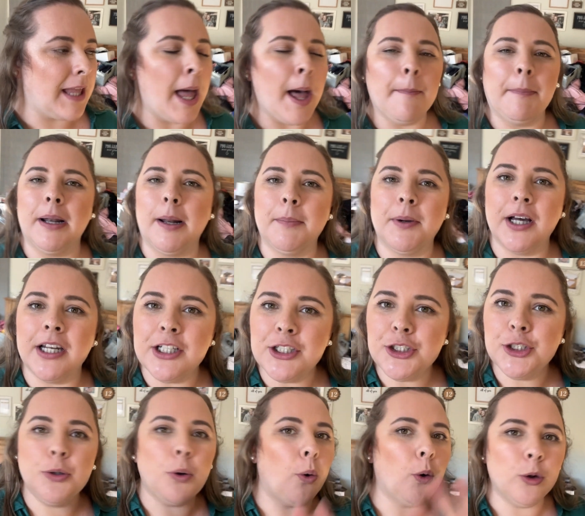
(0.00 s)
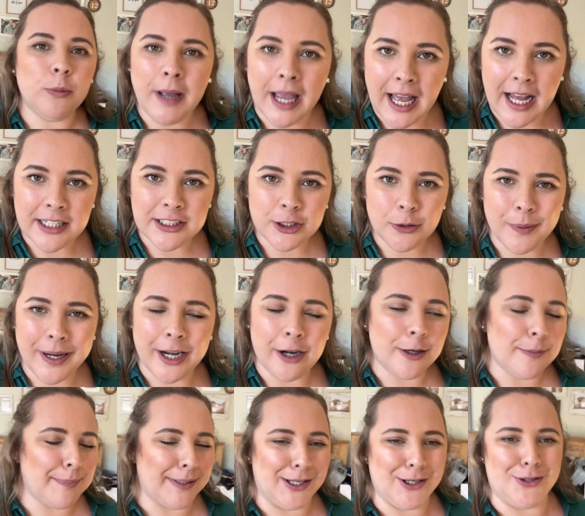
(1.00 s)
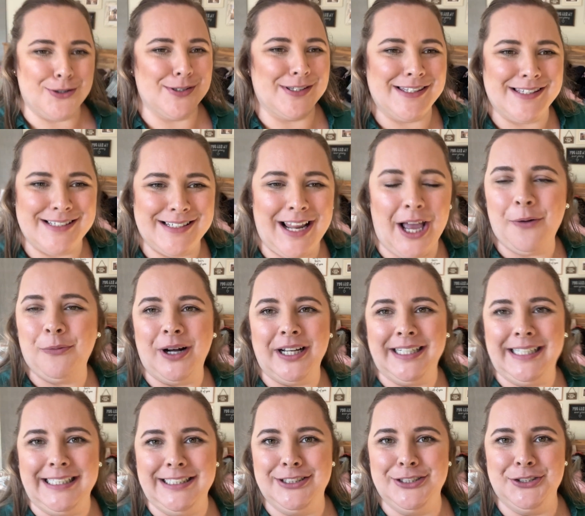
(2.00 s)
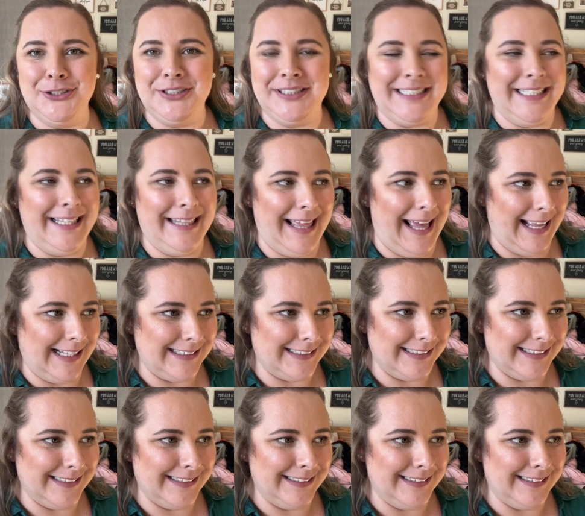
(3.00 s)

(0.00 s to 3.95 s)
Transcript: But I'm going to do all my underwear because no one needs to see that.